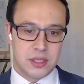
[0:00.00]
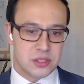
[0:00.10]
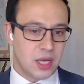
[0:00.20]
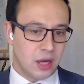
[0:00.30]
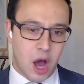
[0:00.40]

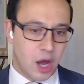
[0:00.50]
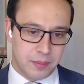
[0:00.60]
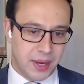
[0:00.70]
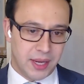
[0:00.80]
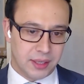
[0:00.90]
It's not
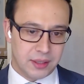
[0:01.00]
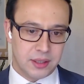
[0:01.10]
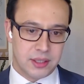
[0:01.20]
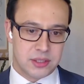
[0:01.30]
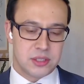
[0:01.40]
automatic,
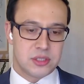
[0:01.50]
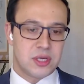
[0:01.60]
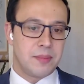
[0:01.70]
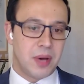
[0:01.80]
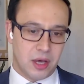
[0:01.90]
it's
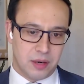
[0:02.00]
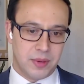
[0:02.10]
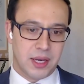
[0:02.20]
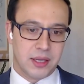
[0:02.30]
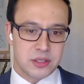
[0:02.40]

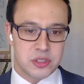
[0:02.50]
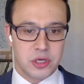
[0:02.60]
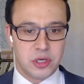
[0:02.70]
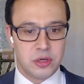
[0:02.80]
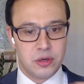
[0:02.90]
semi-automatic. So